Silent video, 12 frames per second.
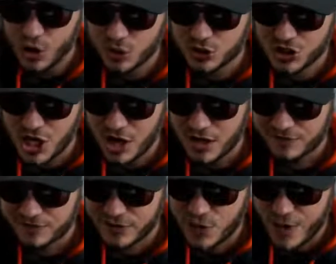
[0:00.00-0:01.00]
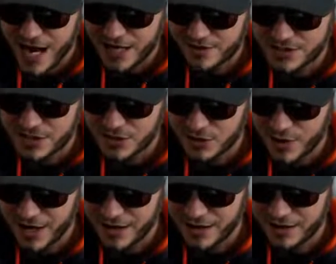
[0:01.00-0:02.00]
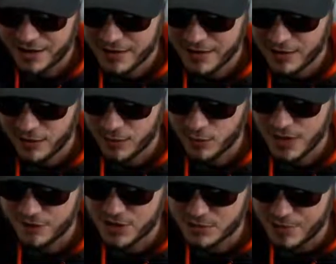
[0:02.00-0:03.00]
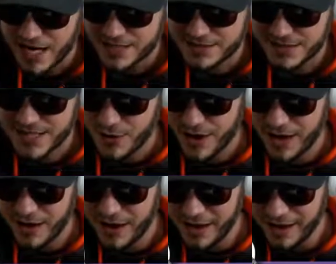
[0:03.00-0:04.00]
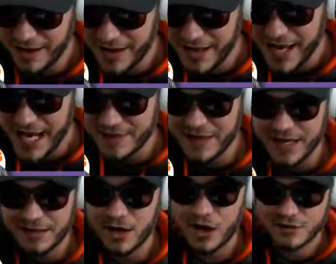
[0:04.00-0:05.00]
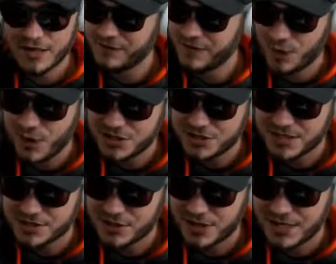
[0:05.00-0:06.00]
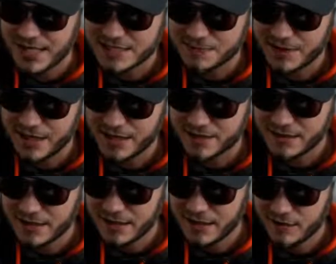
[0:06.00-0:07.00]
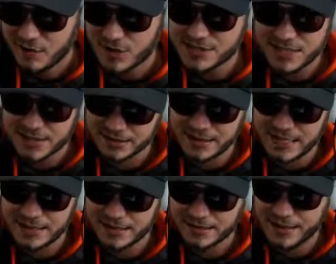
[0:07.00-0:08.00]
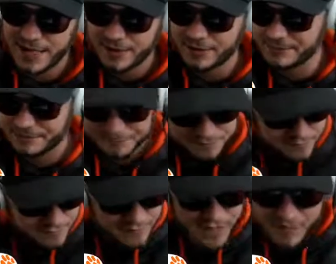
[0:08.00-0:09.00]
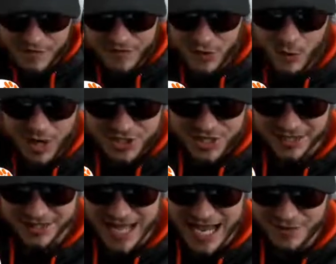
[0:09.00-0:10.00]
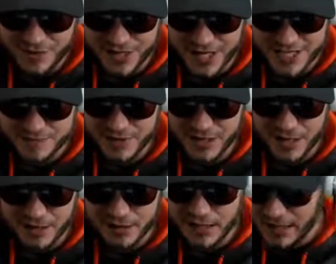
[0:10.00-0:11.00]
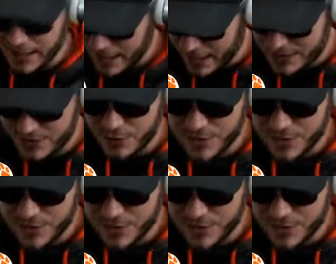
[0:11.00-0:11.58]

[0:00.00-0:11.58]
junk flew out of his underwear or whatever those pants that they wear are. And then if you're watching this on ESPN, of course they deleted it later, but if you're watching it live on ESPN, he's doing the